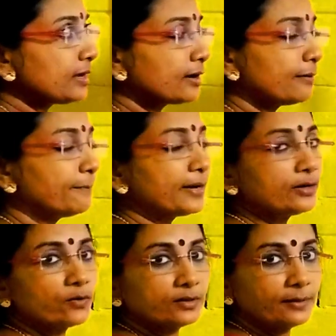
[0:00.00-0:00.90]
Combine
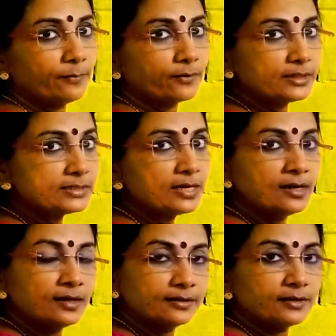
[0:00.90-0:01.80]
all the points.
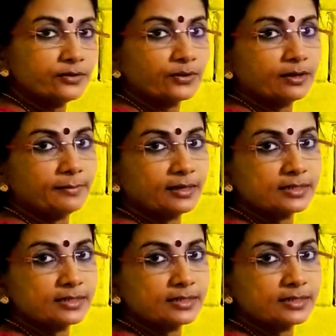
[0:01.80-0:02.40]
Then you can make